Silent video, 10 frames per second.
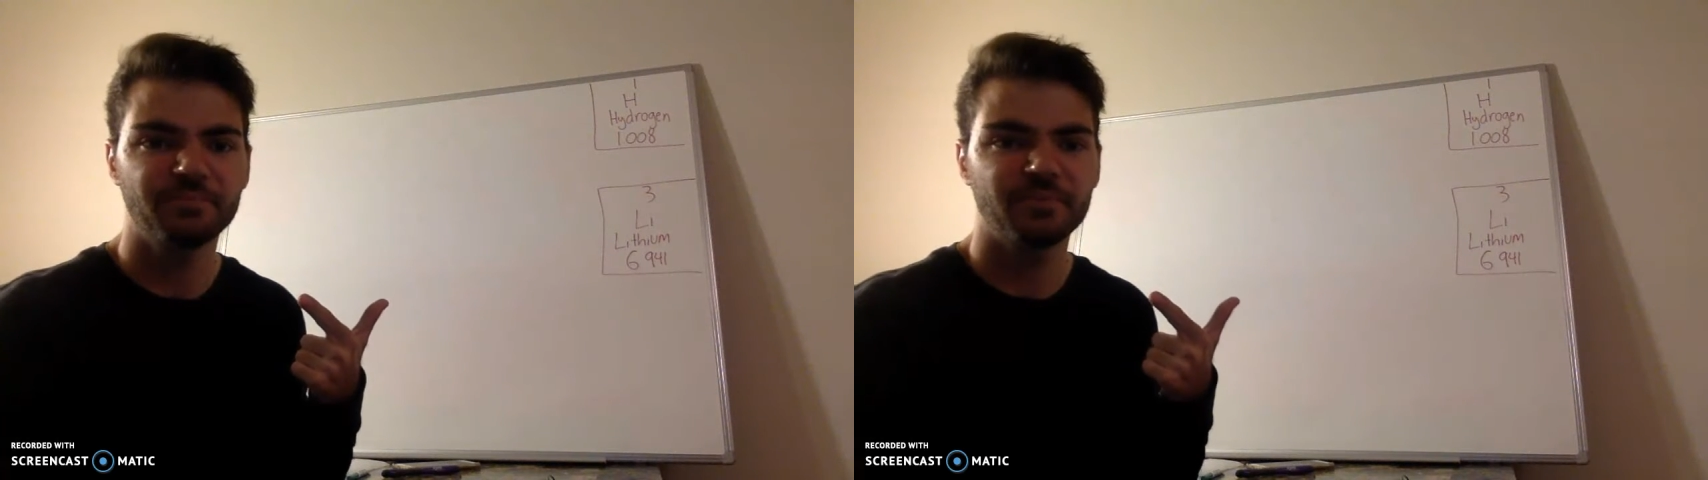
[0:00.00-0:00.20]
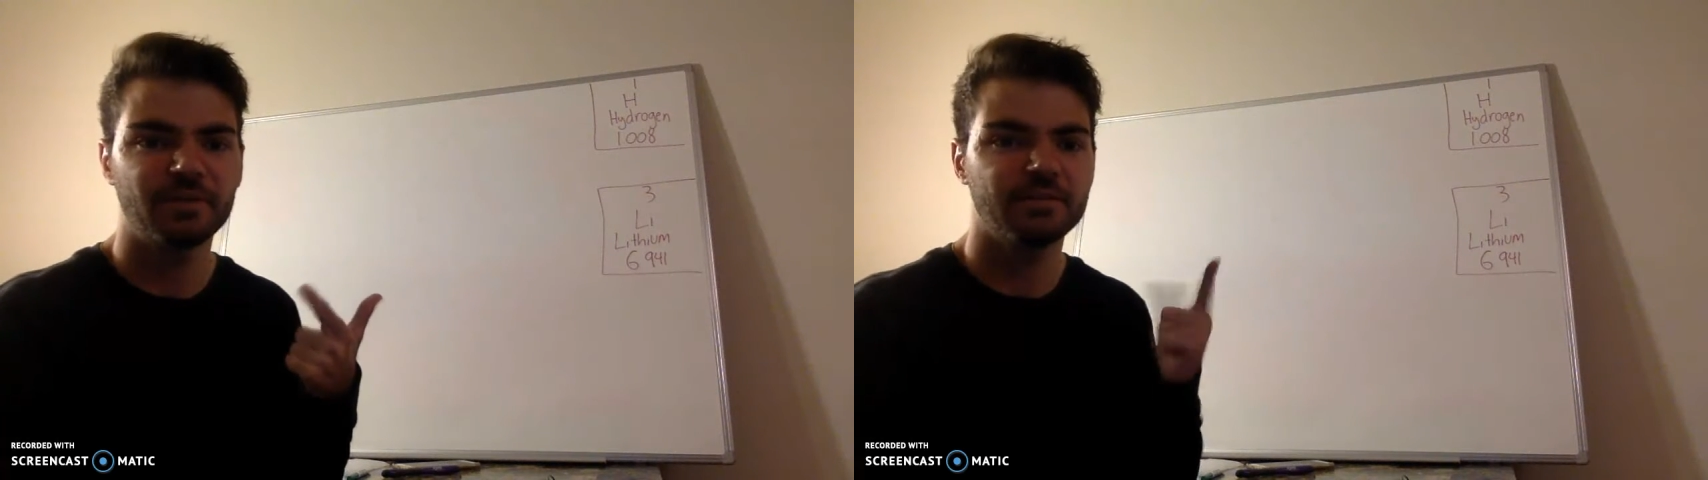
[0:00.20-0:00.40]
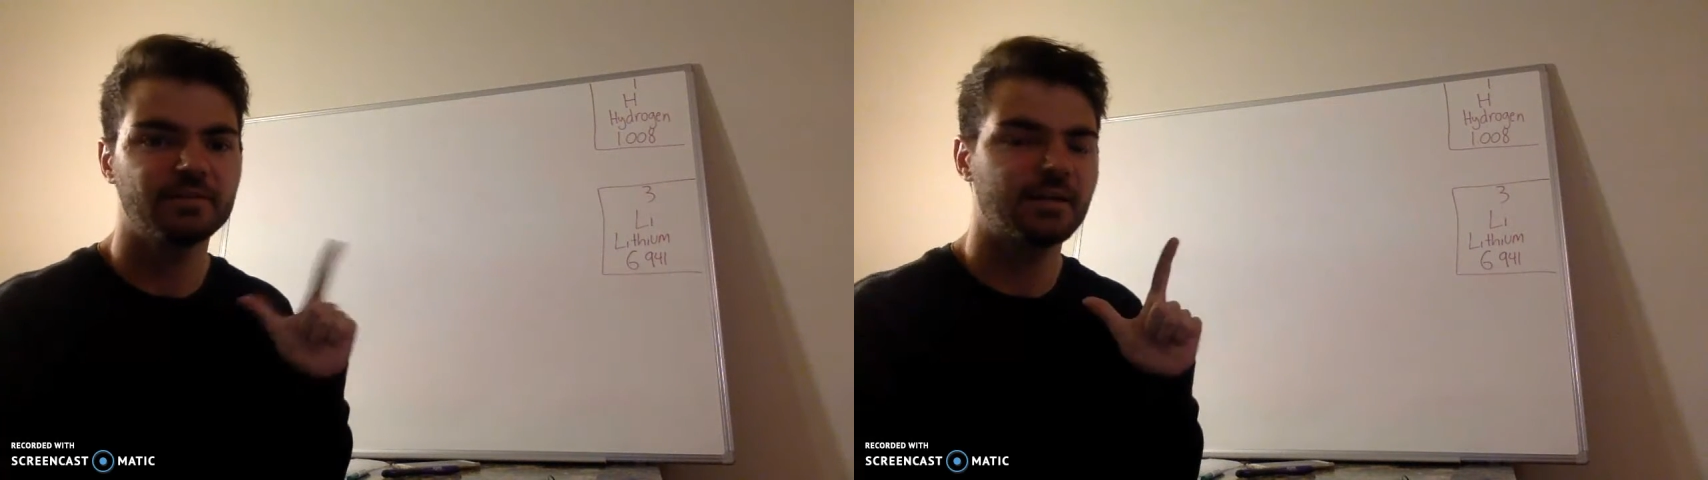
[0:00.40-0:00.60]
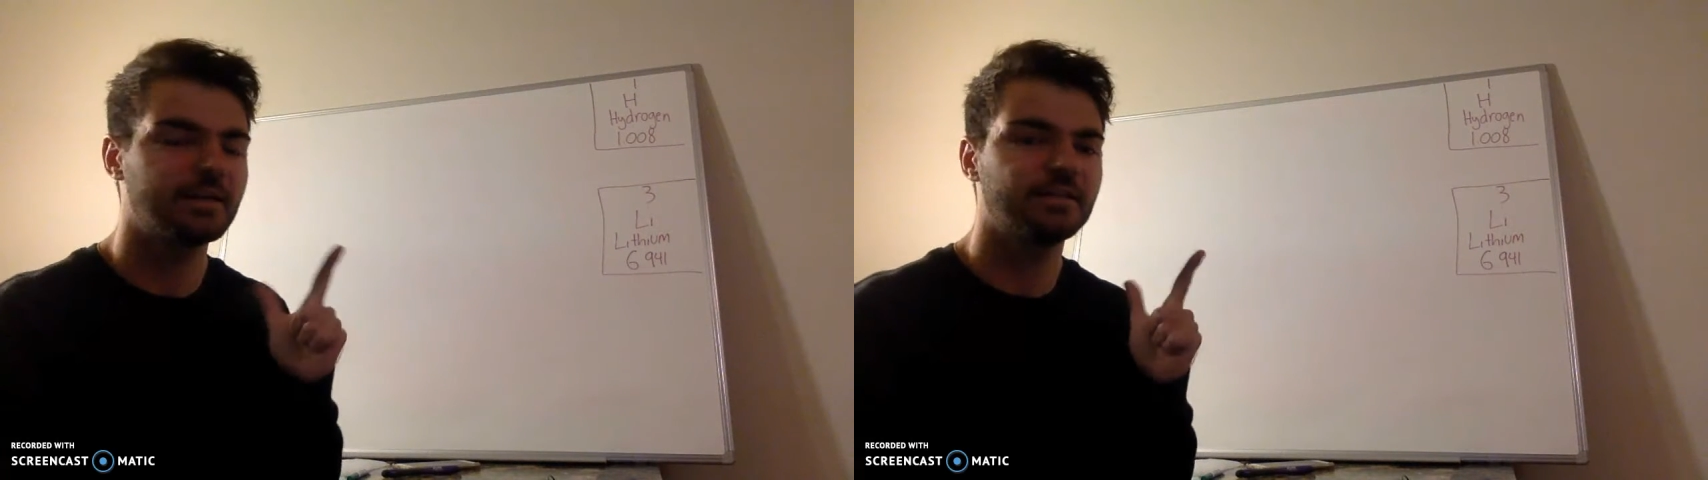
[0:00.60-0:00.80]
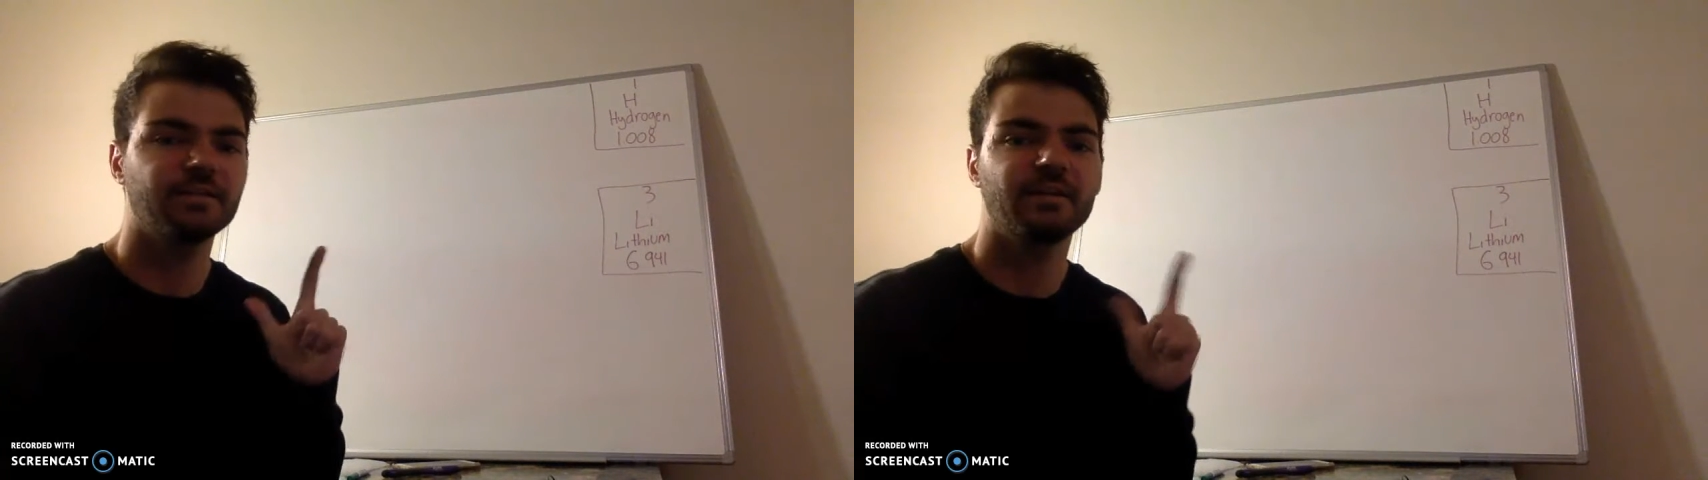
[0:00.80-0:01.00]
Okay,
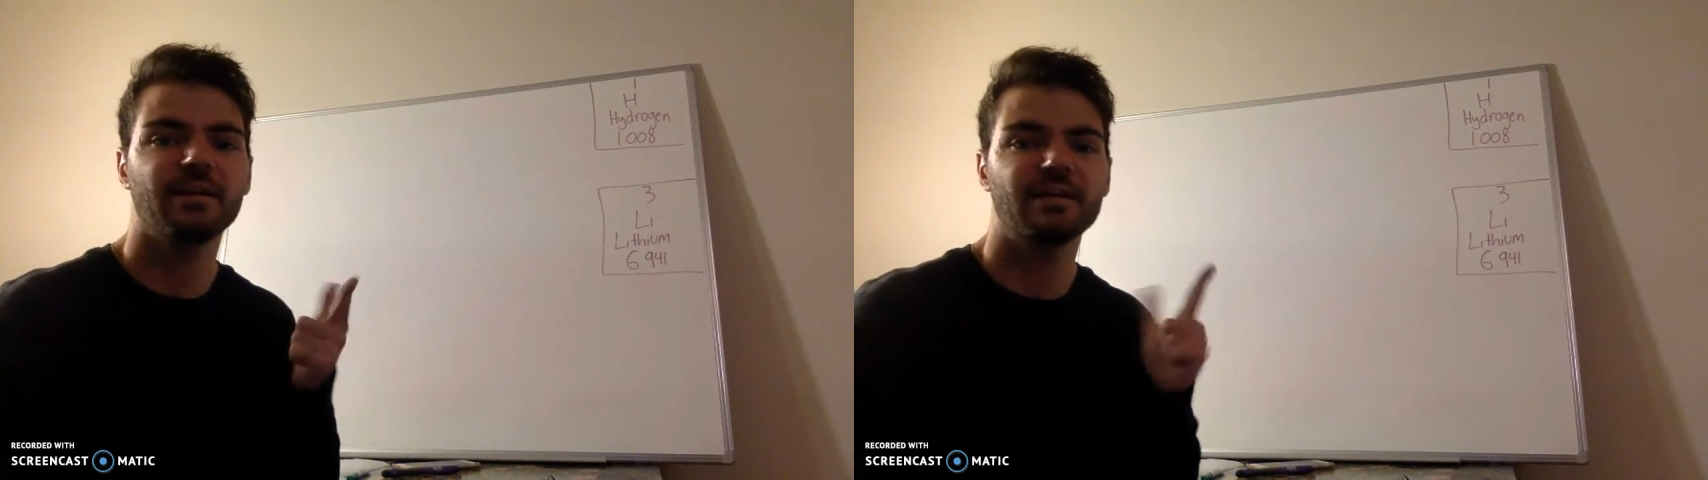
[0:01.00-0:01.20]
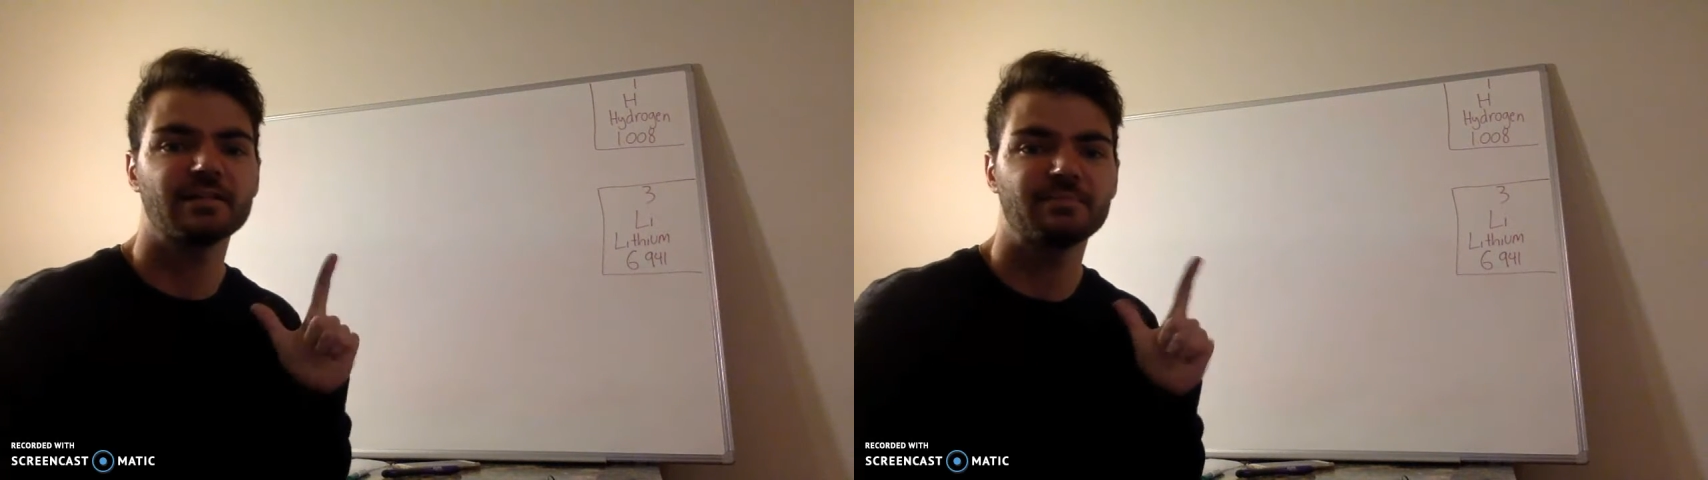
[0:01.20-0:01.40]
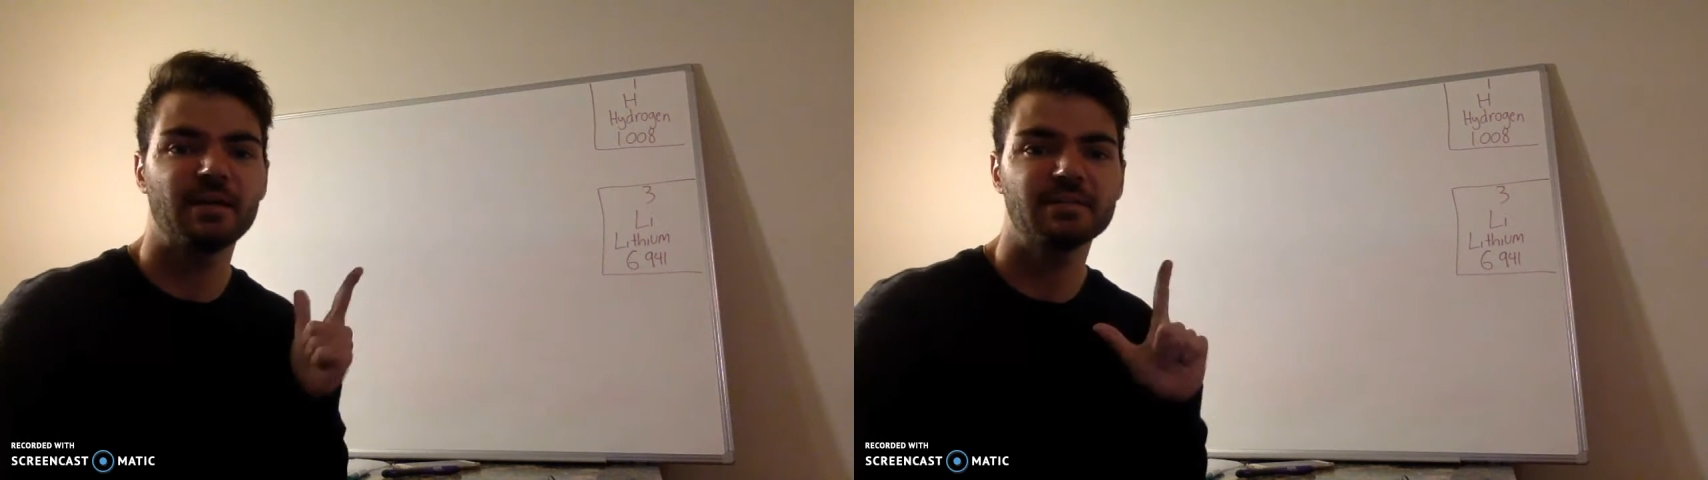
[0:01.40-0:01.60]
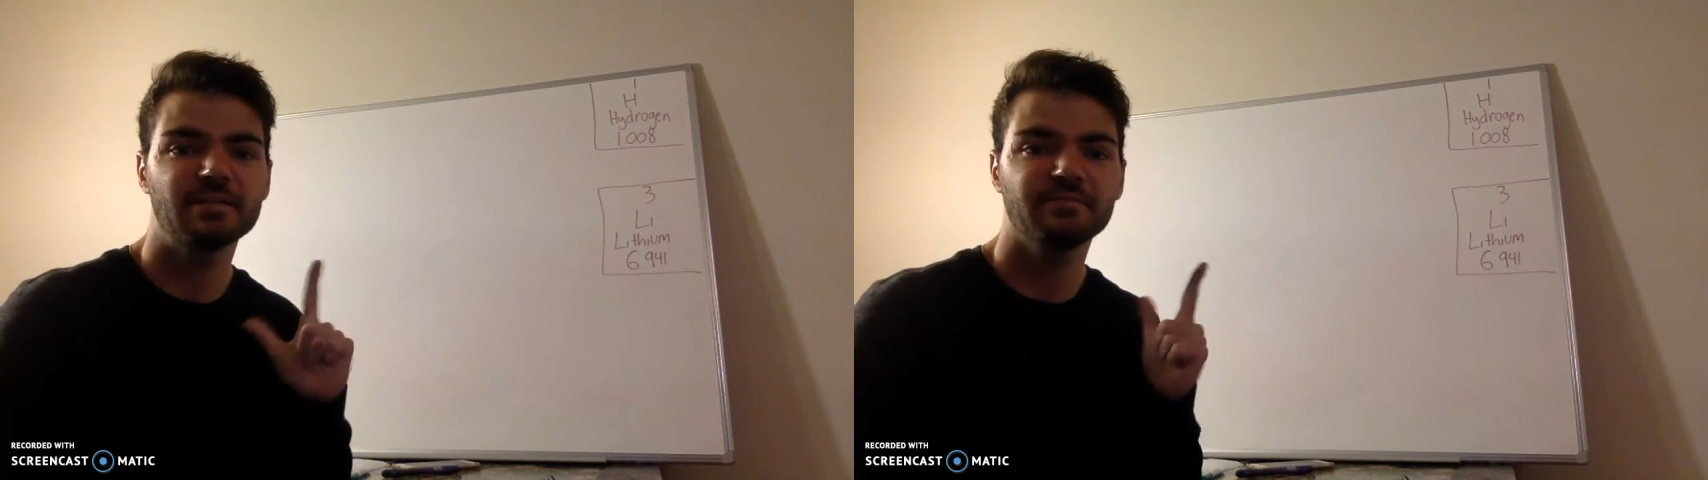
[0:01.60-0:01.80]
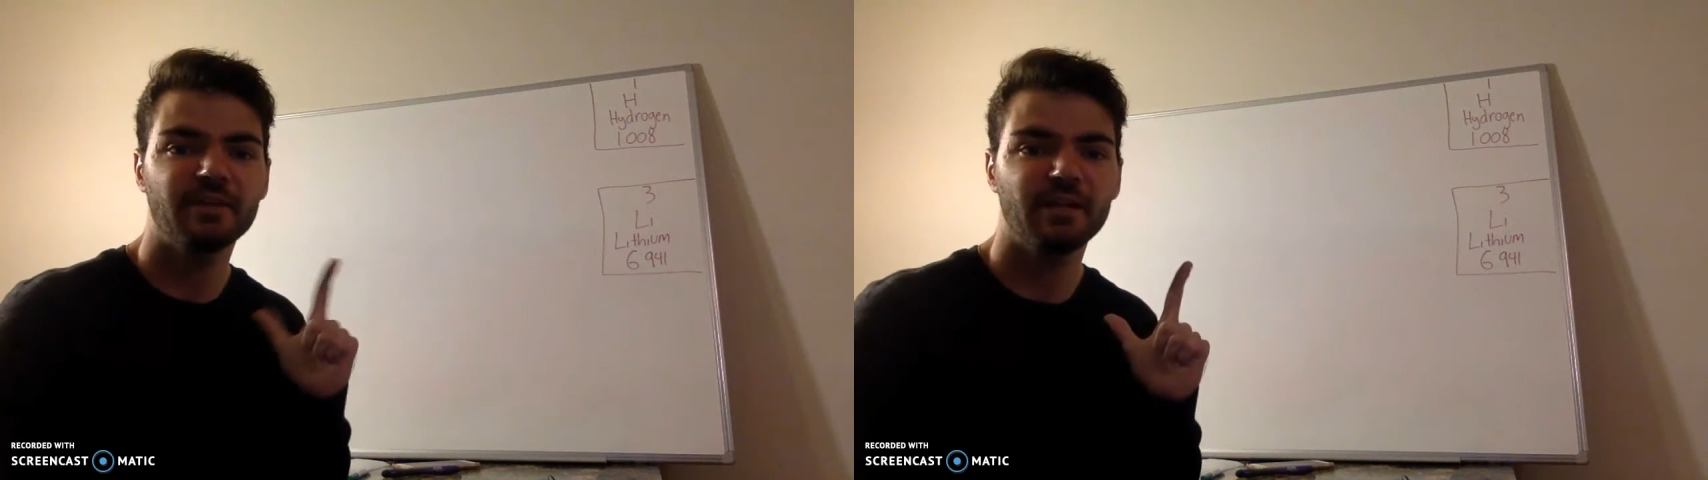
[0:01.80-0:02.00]
anything that has mass
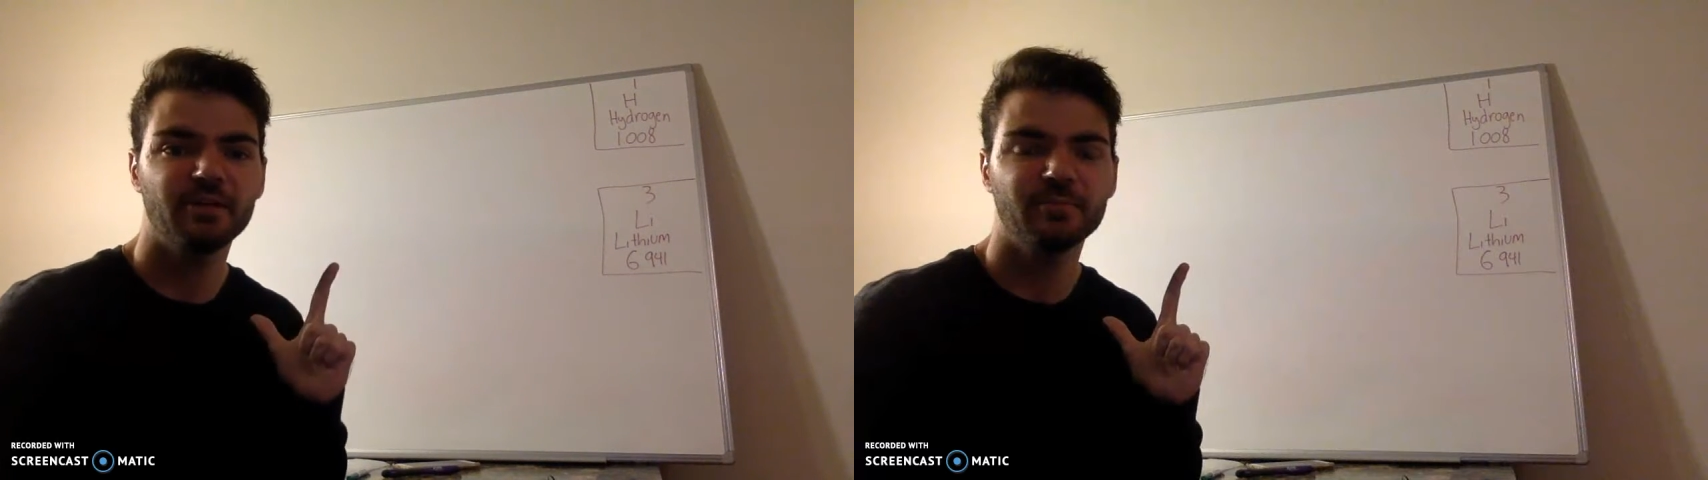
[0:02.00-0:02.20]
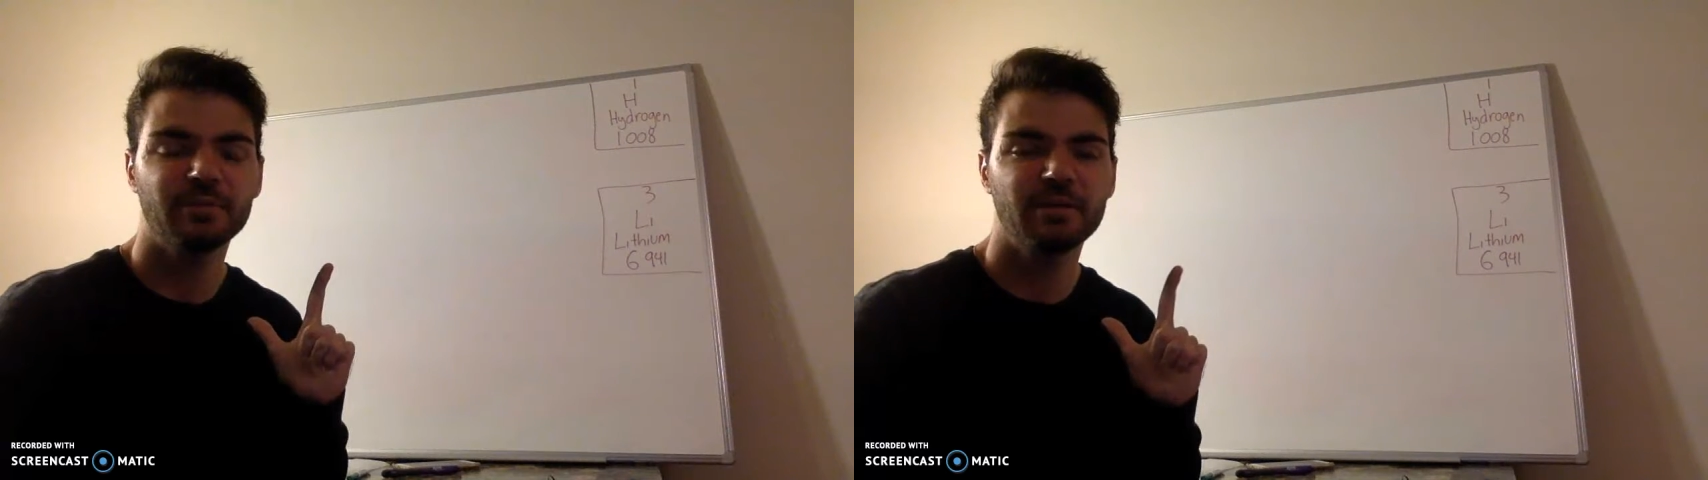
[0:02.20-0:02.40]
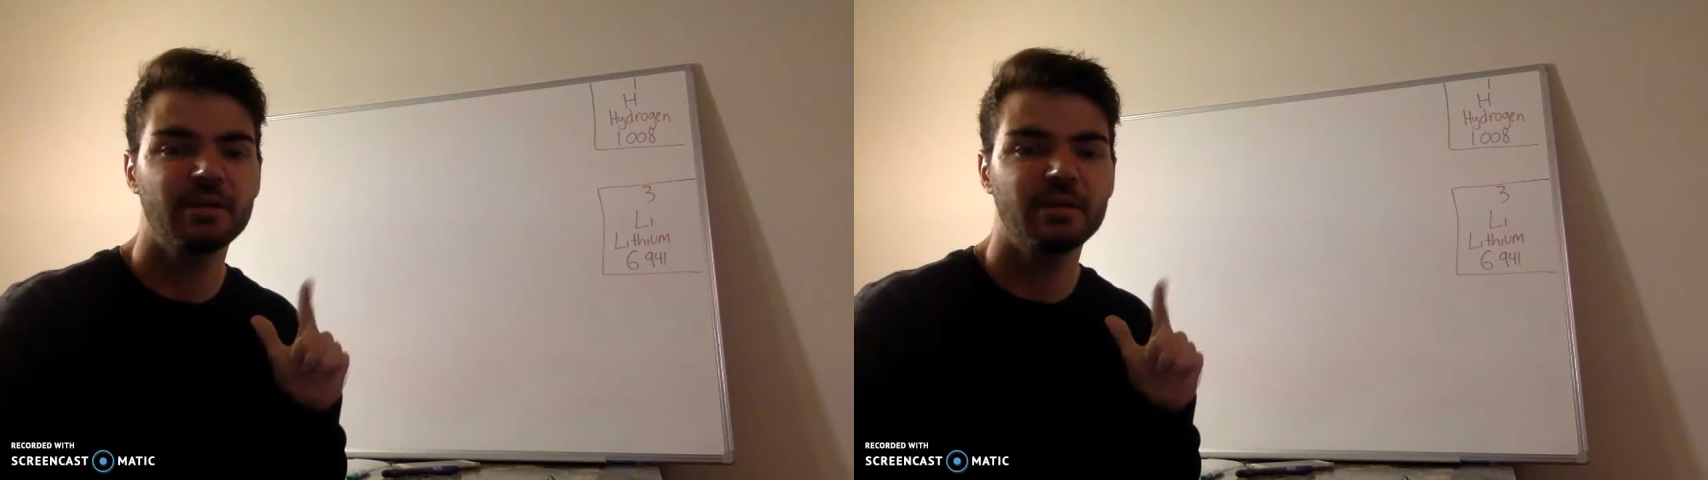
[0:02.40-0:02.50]
and volume